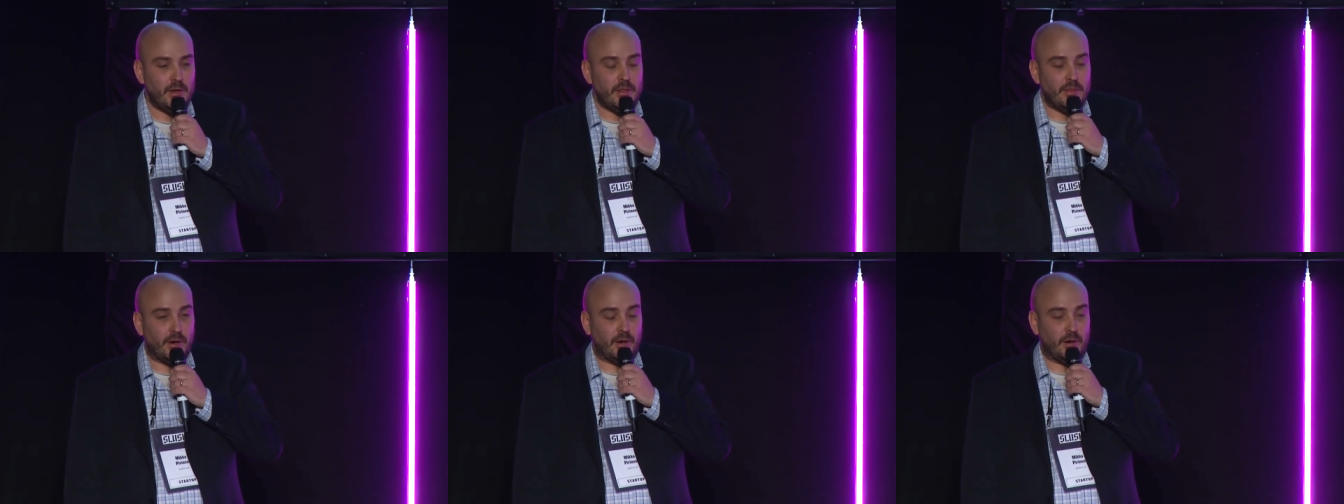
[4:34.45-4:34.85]

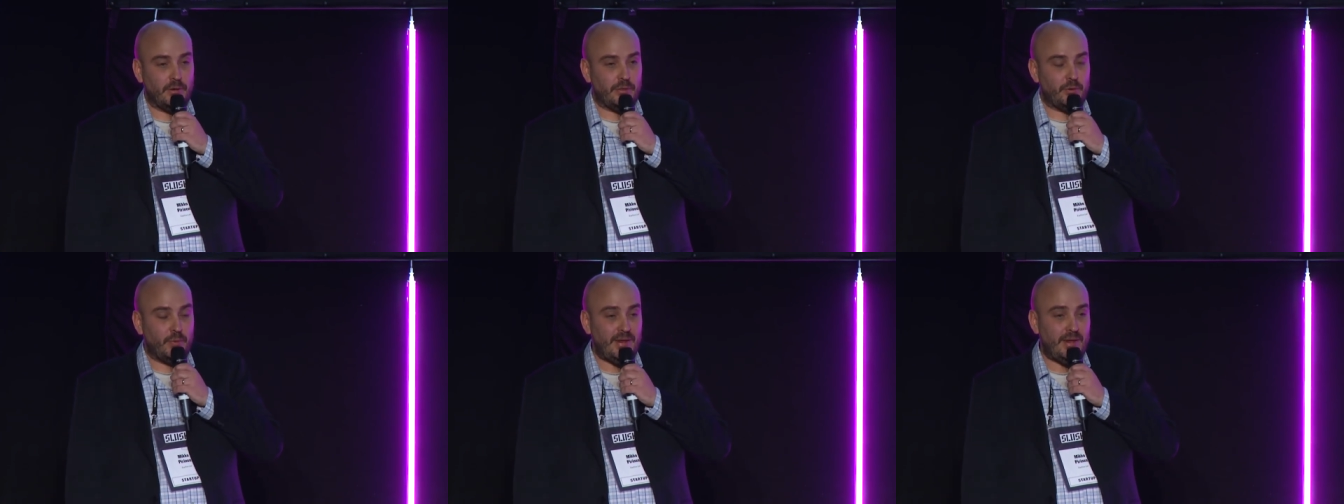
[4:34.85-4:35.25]
there are
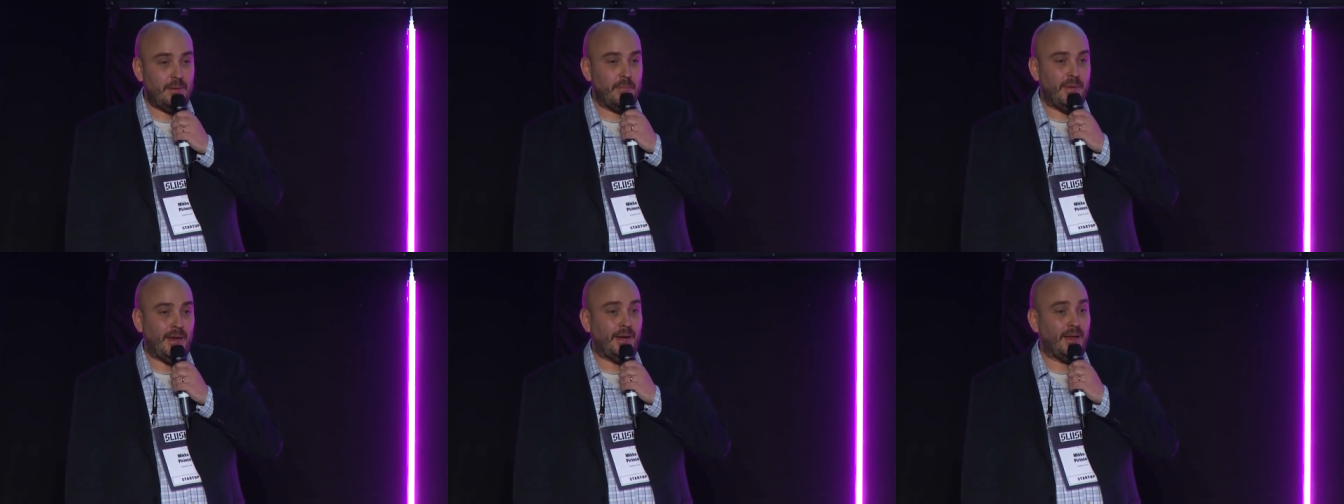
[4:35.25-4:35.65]
three
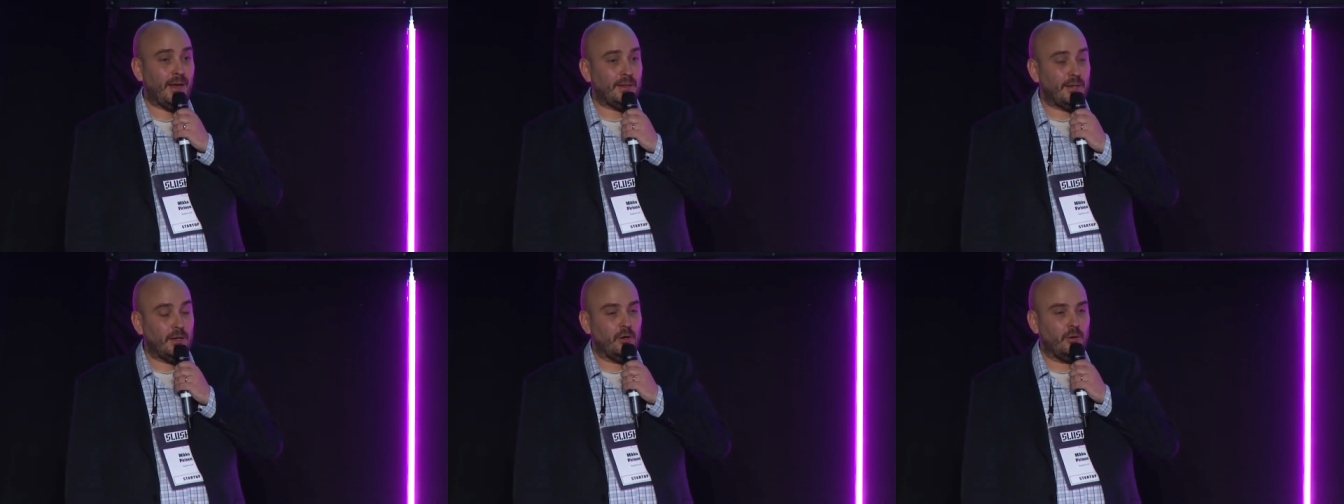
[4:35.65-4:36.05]
main
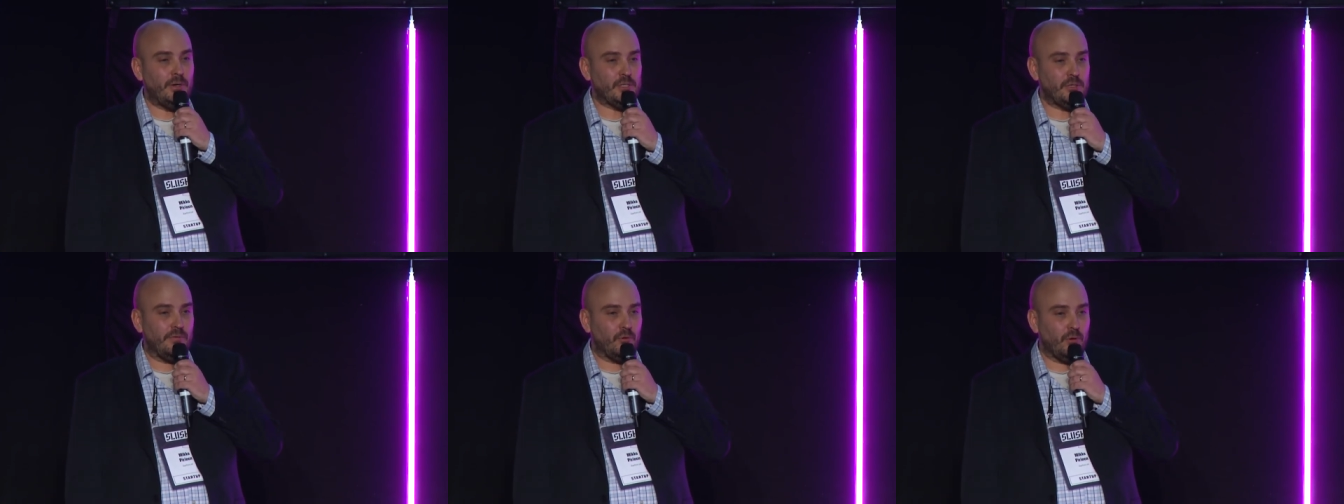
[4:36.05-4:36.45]

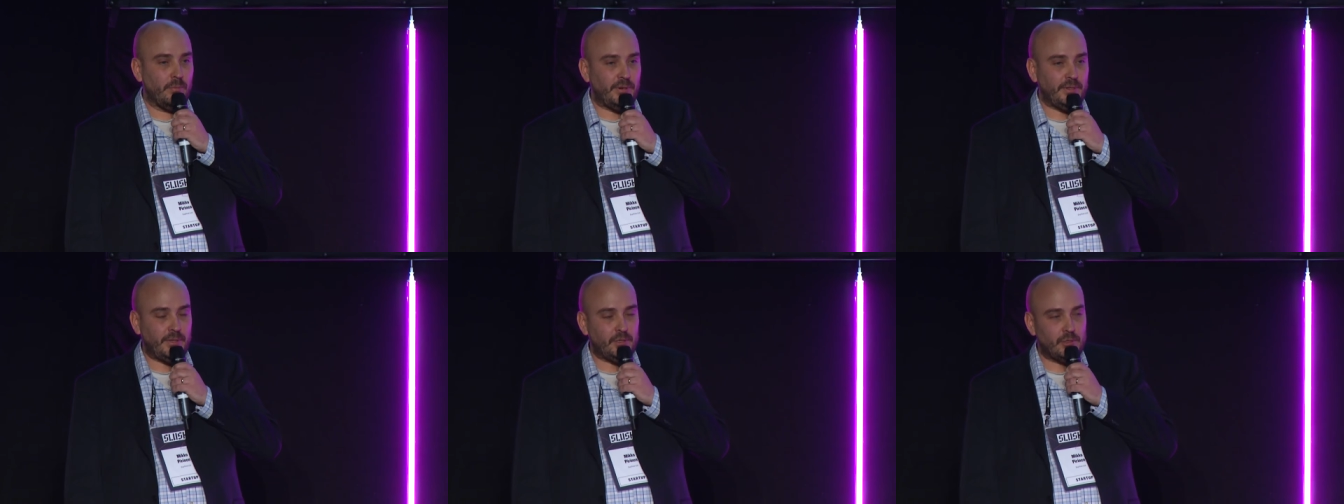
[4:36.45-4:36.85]
categories of
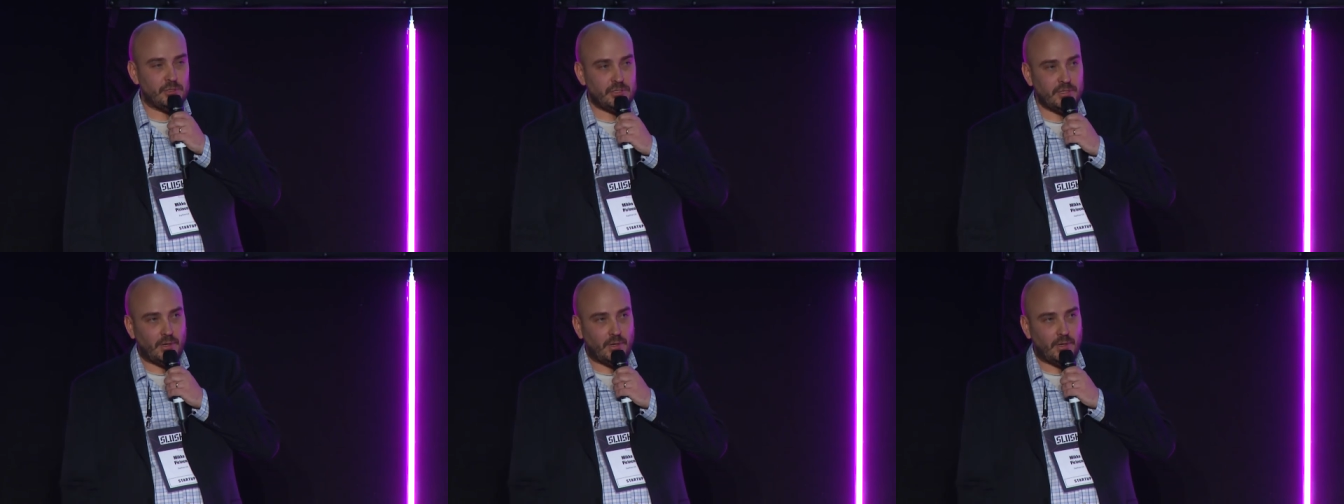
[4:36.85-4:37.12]
competitors.